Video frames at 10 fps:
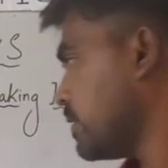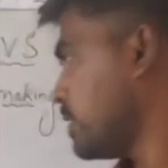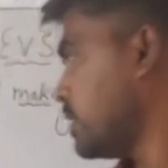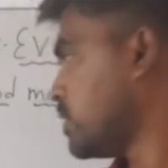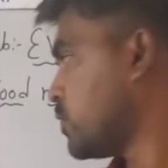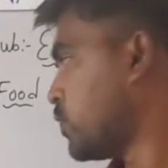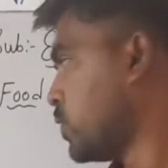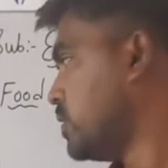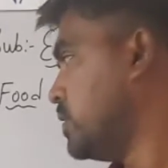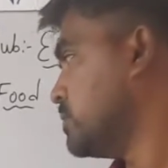in the
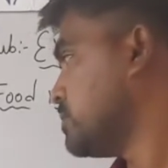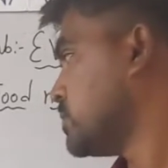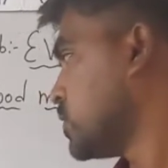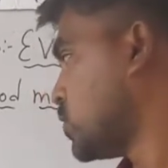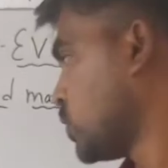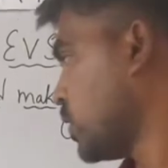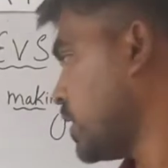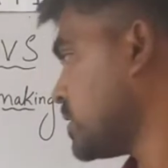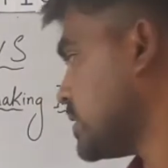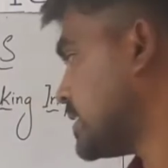food through
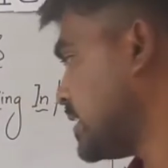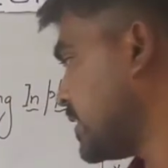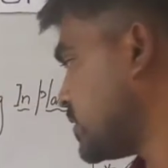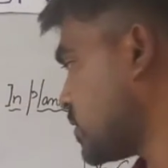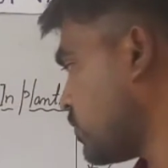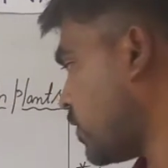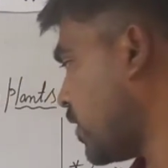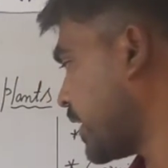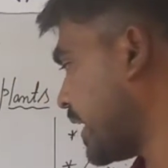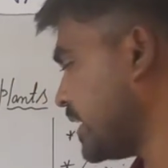a series of
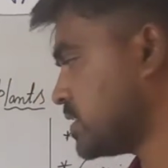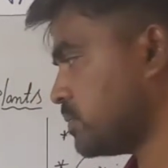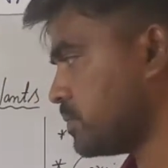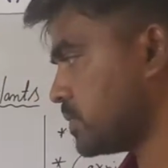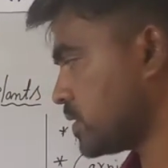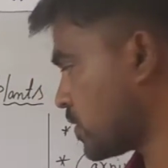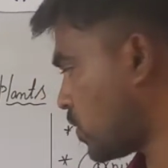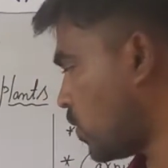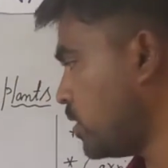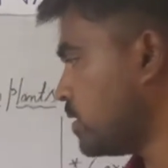organisms
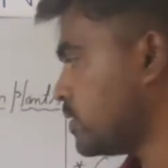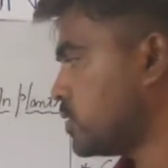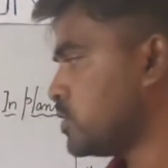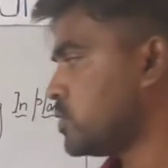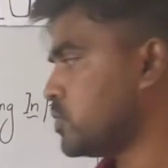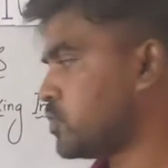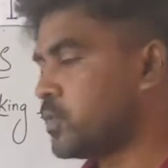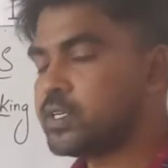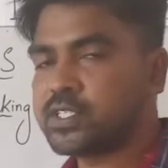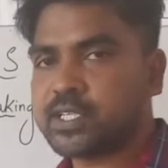called
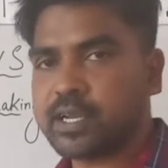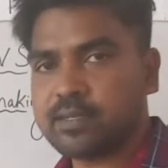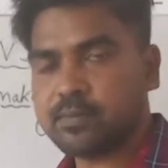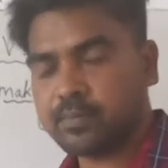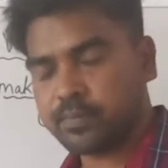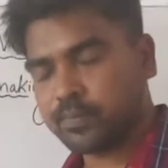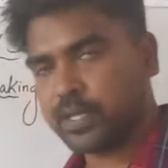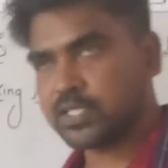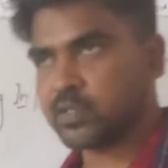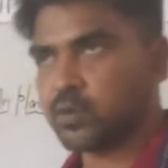food chain.
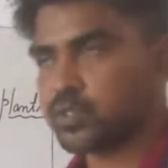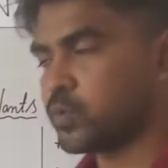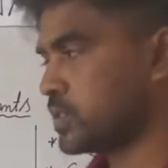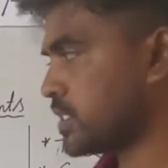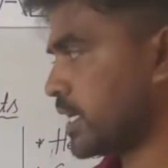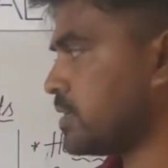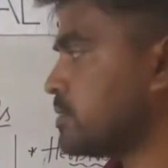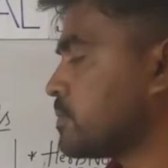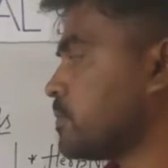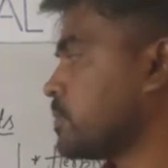Please go through once
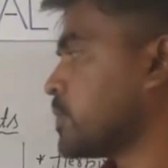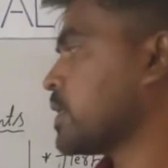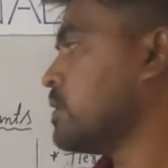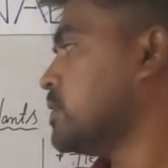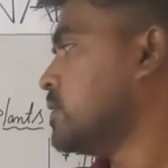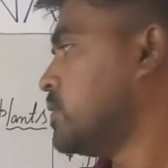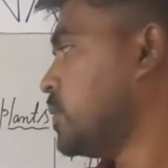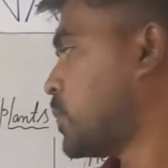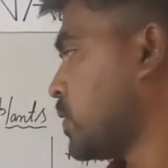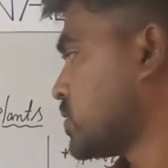again. The
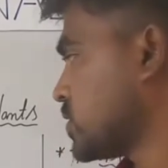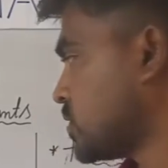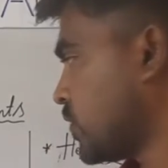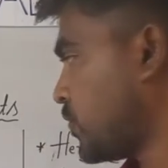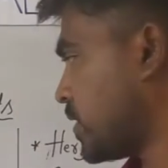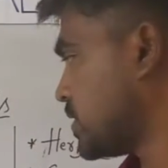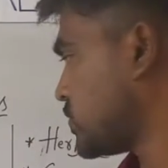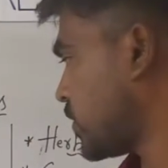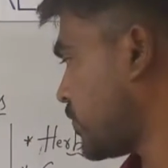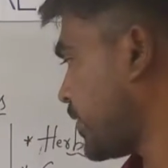process of
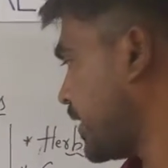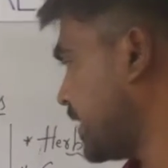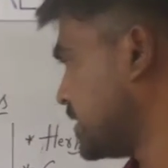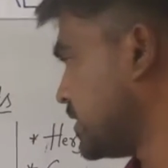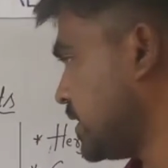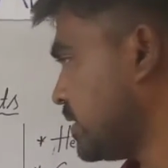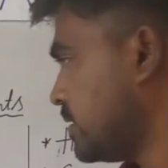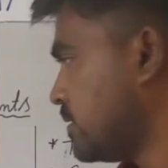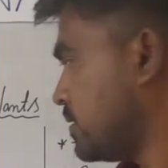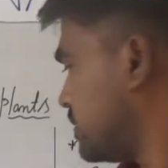transfer of energy
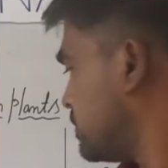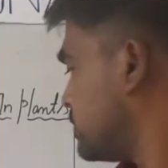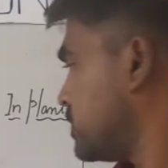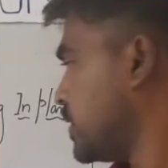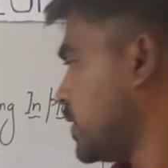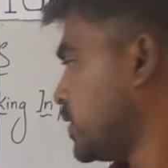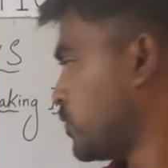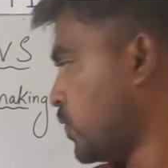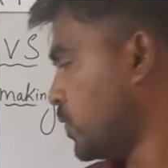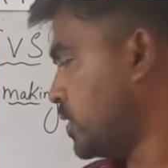in the
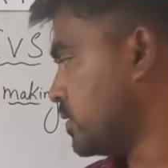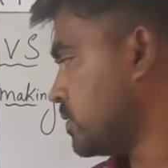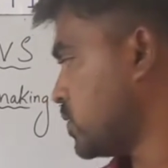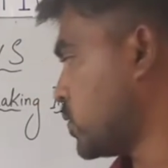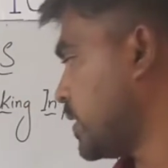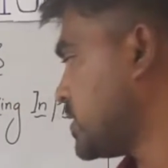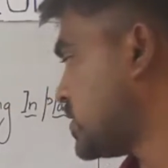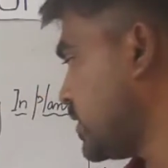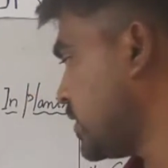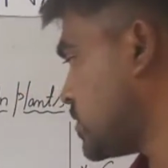food through a
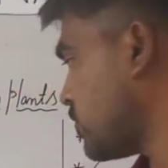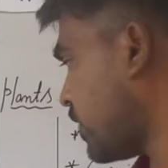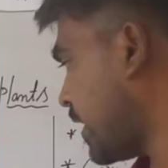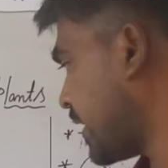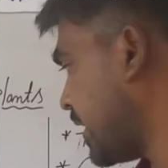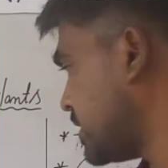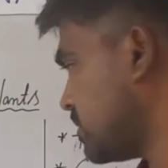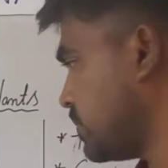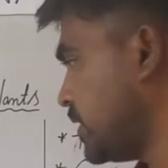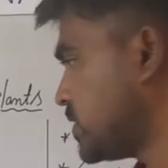series of
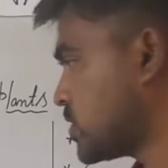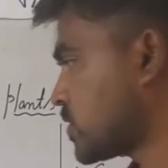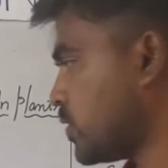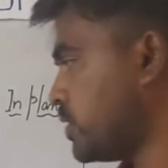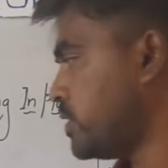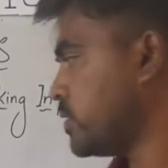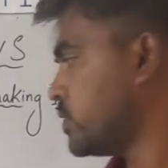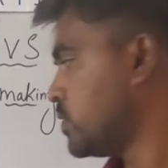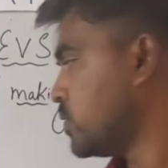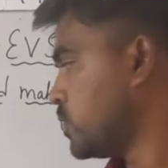organisms is called
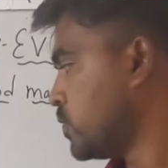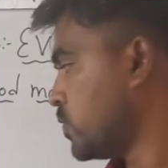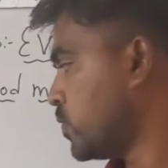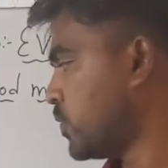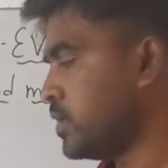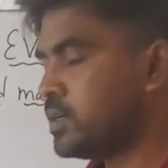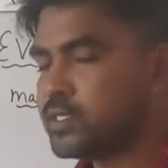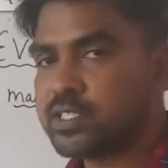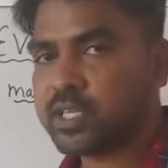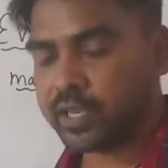
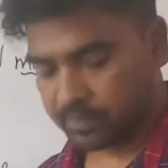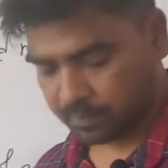food chain.